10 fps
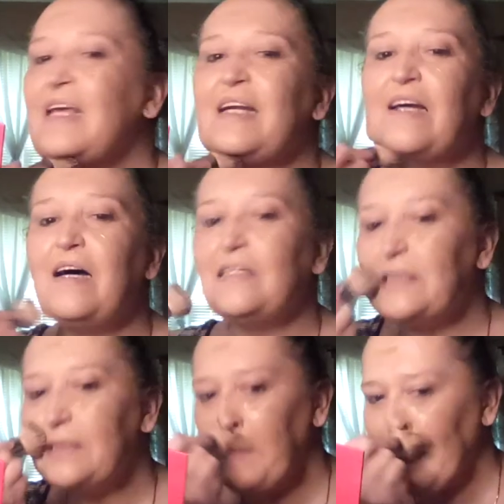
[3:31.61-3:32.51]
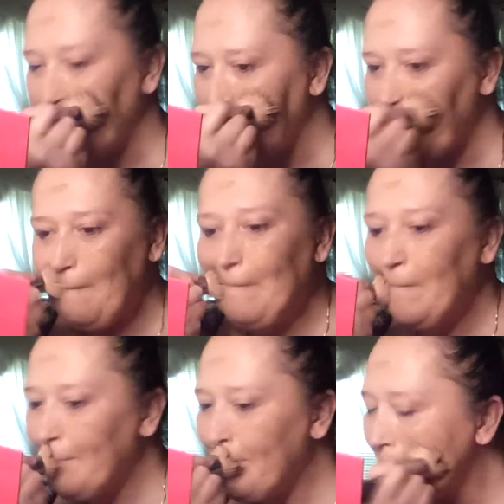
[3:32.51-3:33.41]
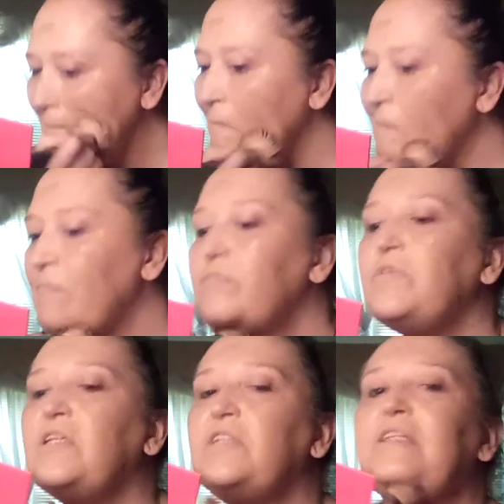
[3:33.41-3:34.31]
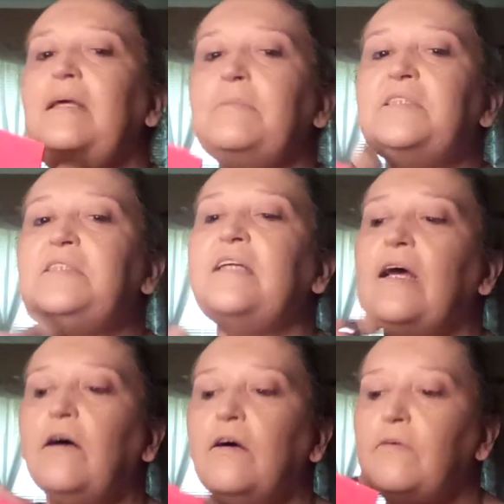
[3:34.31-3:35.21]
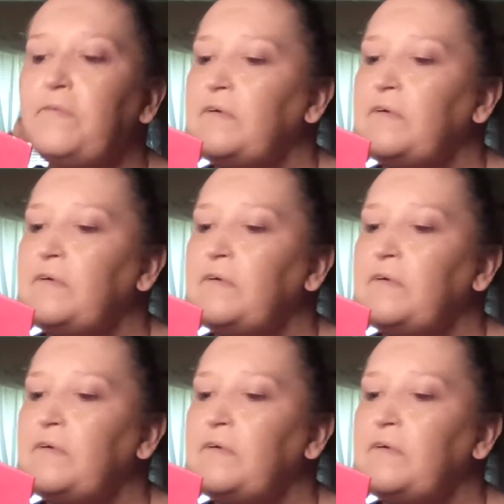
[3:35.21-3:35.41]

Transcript: and it cost about the same as the off